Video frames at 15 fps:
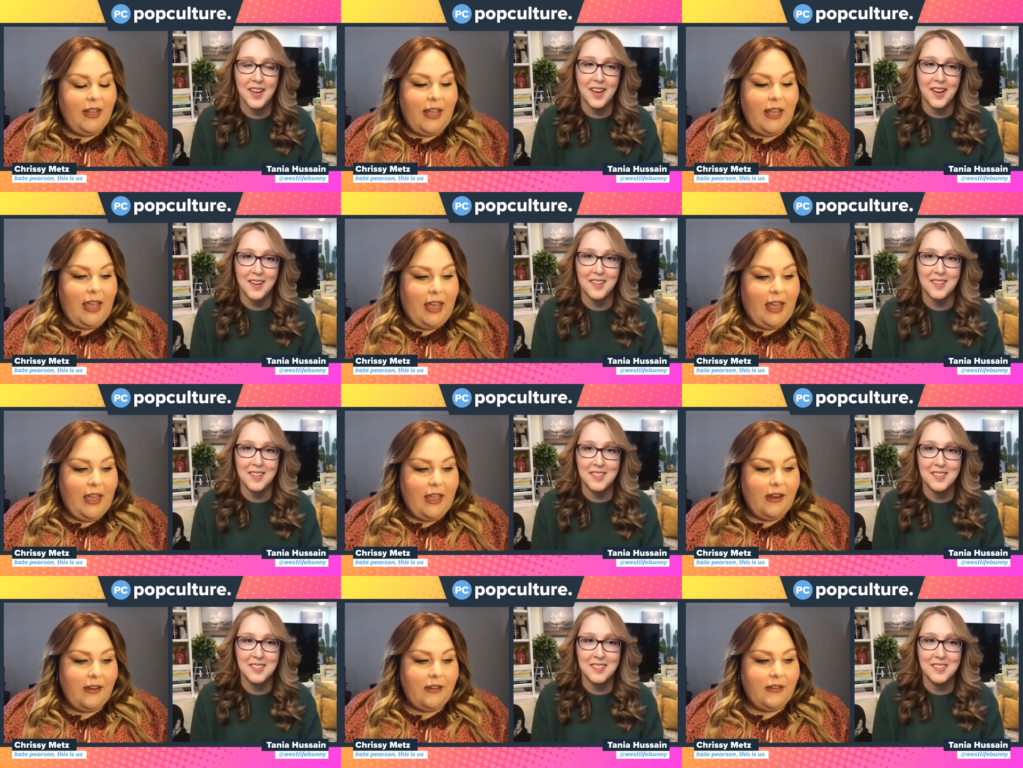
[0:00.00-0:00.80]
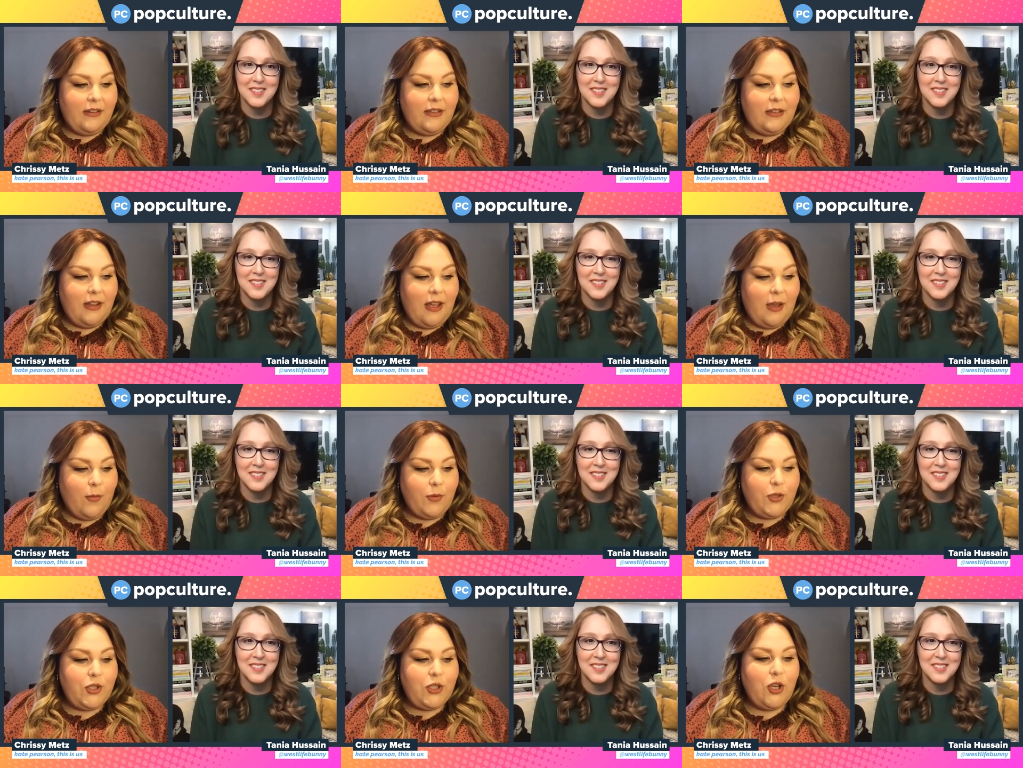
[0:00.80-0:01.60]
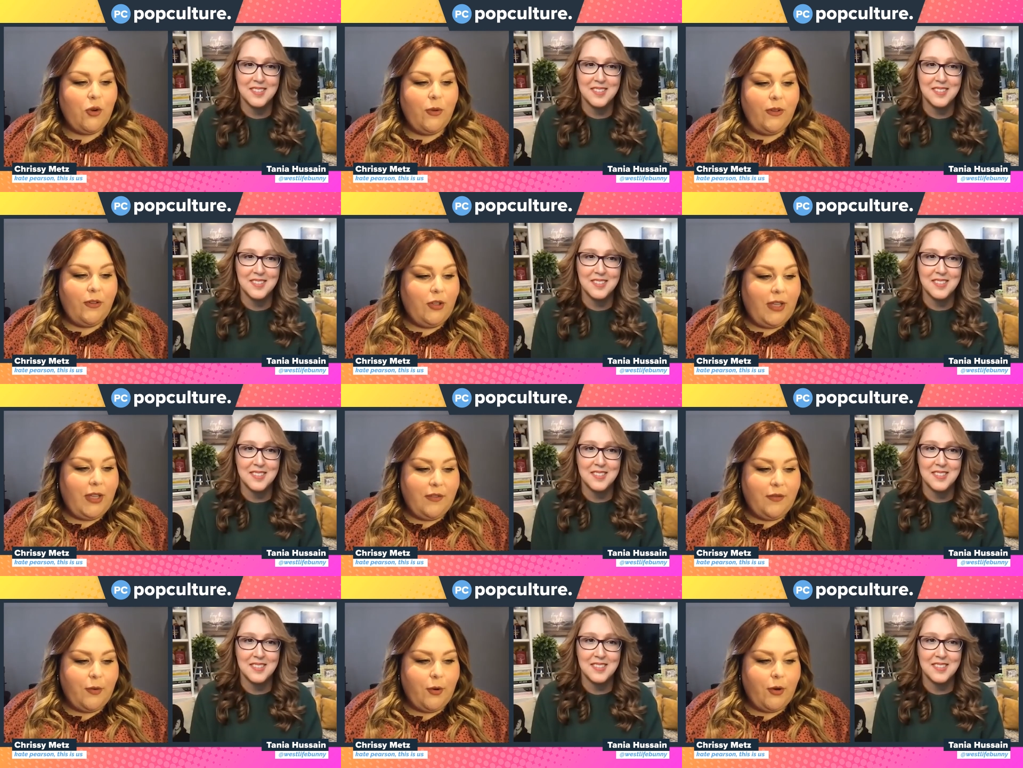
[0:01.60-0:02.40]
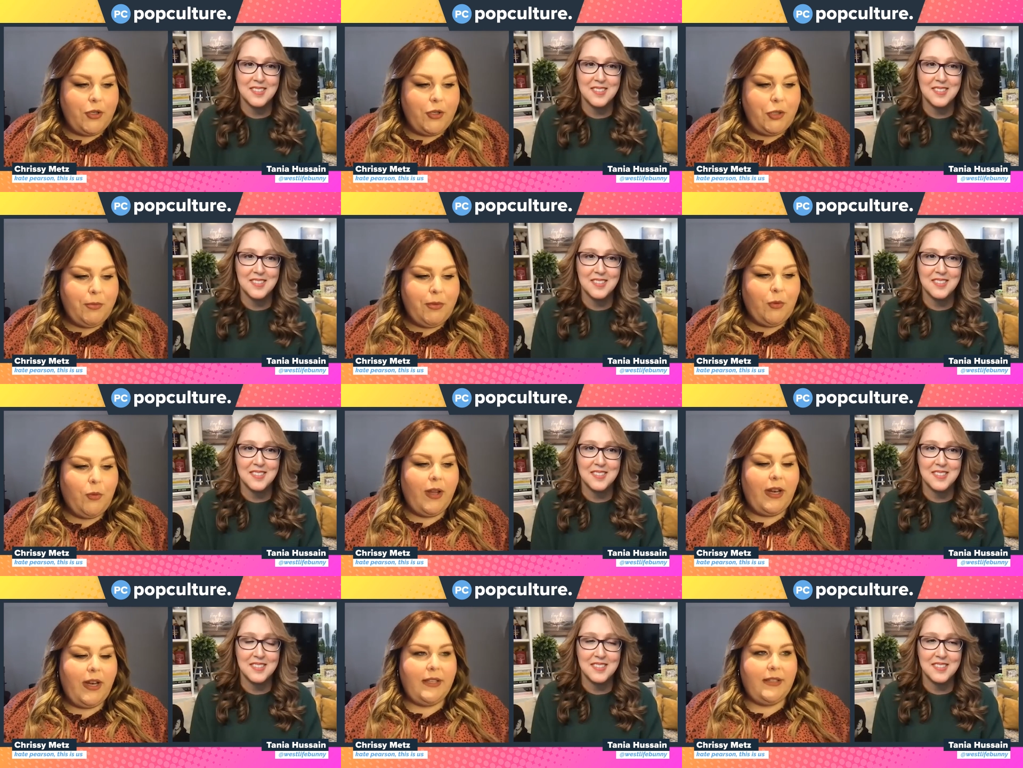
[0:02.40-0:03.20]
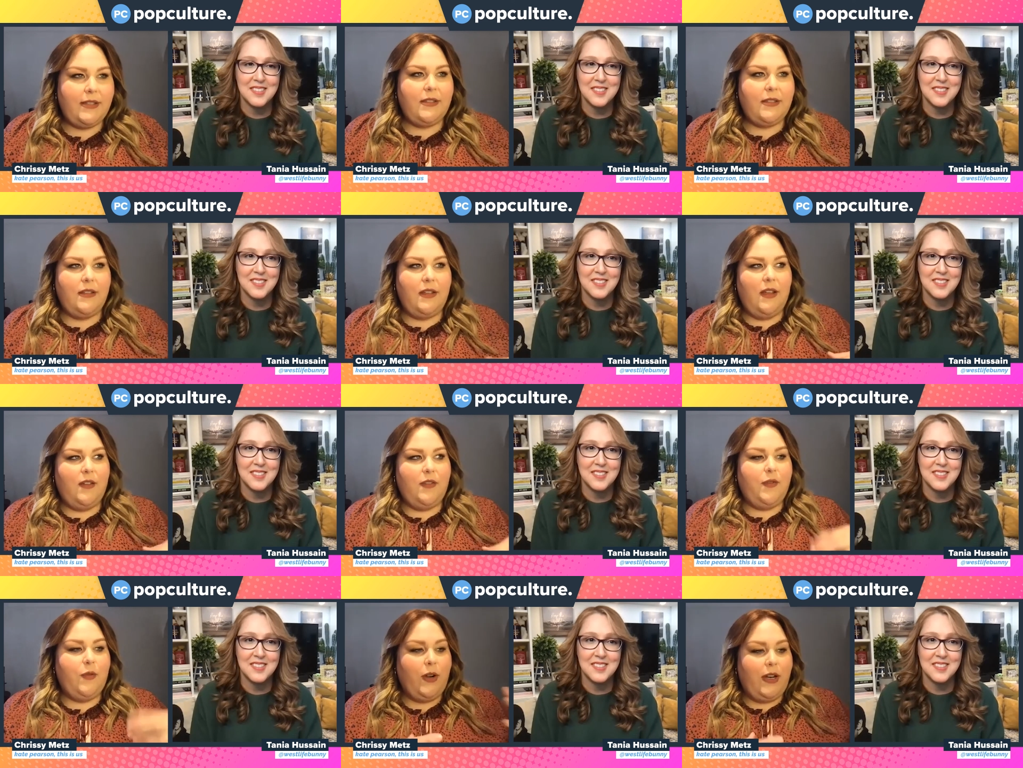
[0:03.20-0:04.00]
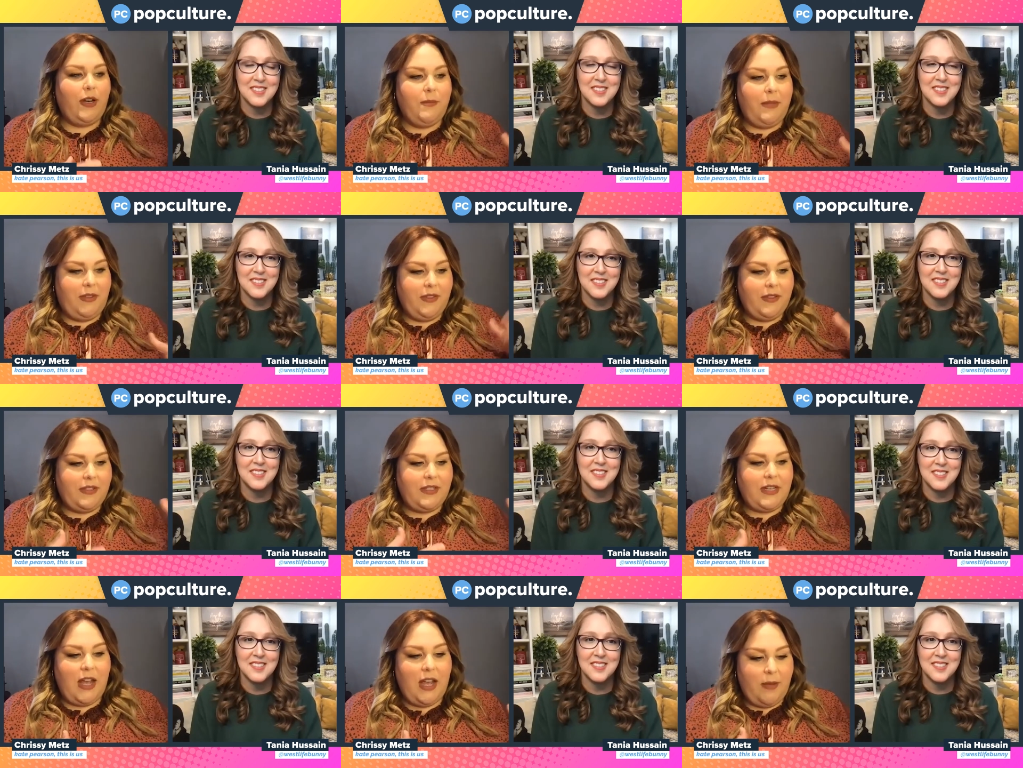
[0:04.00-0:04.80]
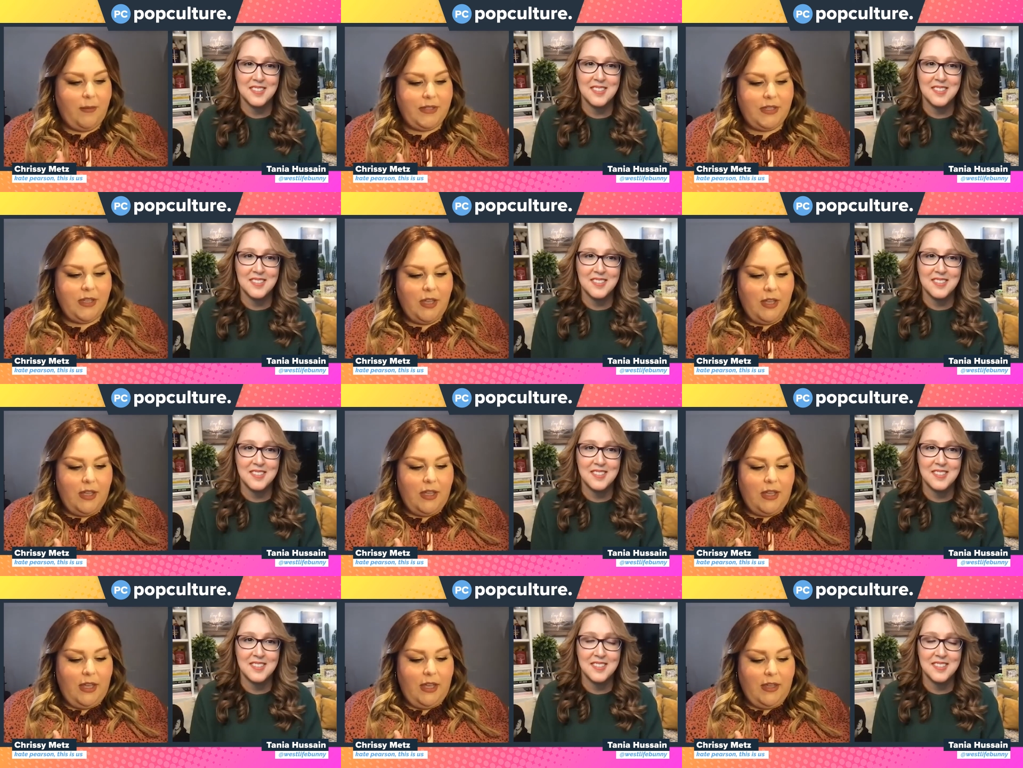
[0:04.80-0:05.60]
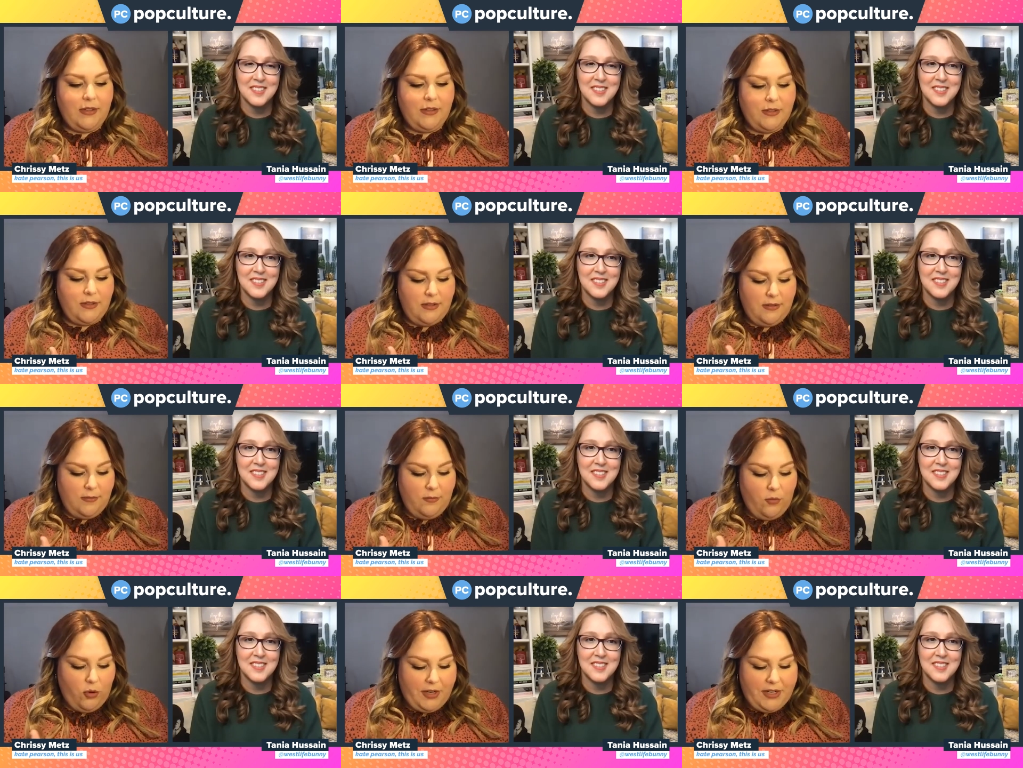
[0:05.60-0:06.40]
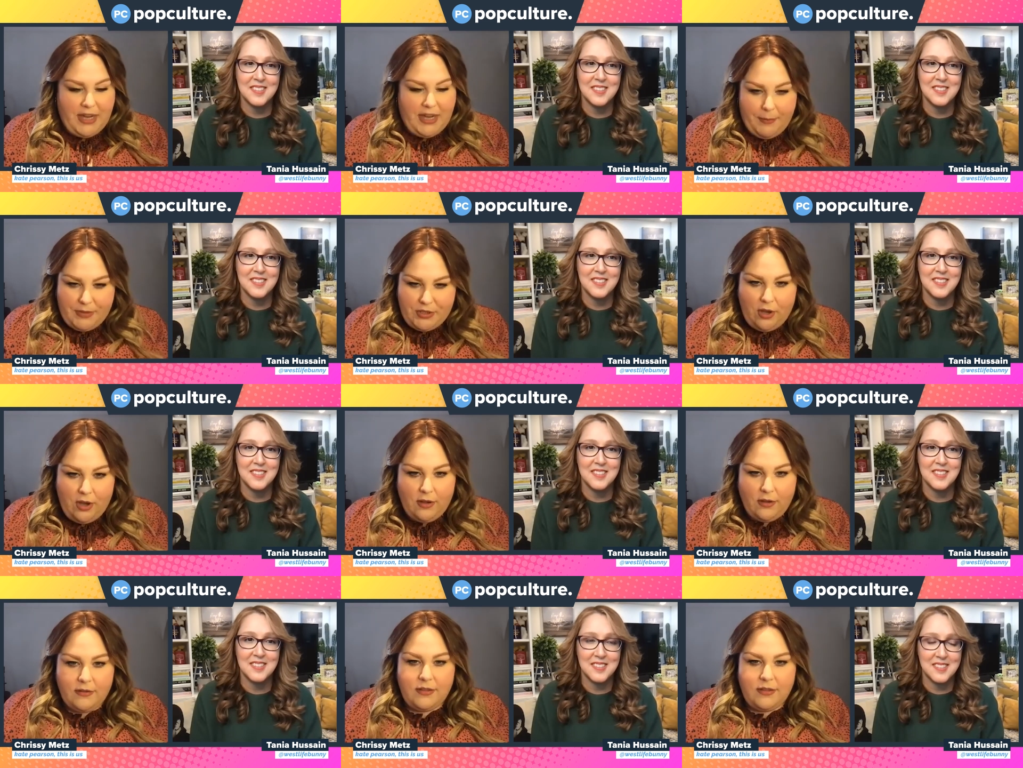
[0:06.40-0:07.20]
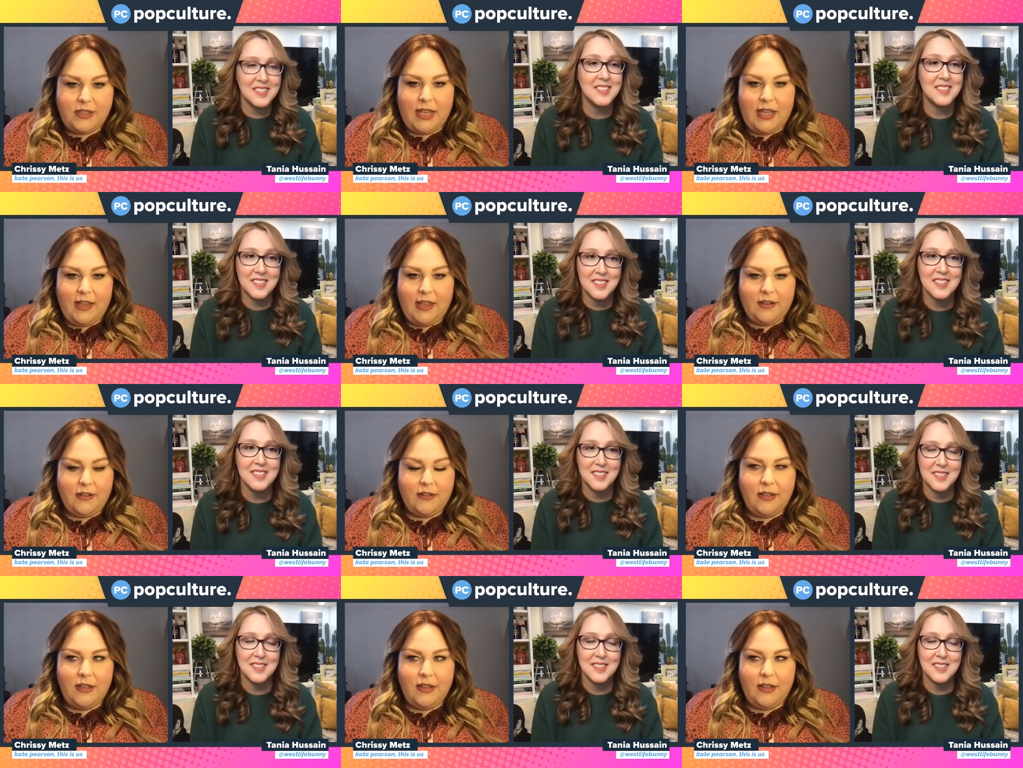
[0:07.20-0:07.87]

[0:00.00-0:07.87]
Speaker 1: Yeah. And I was so looking forward to, but what has afforded me this time is is more in-depth songs and